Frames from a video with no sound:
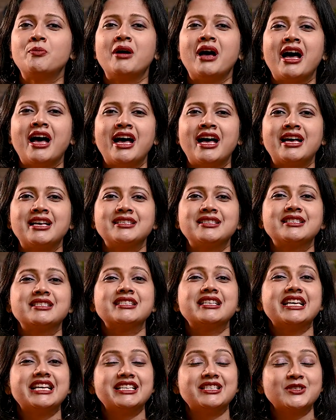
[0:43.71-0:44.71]
has
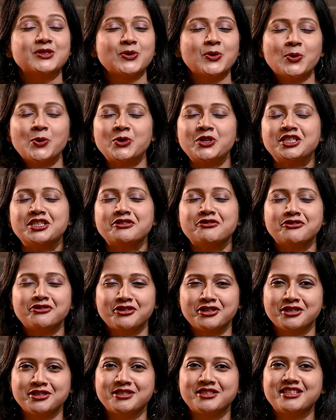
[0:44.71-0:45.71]
its own
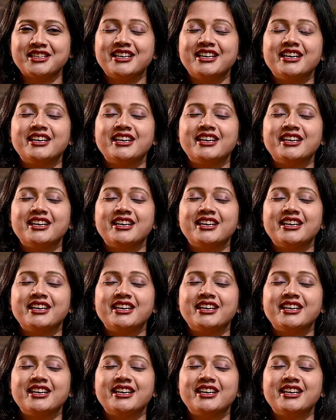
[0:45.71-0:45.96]
difference.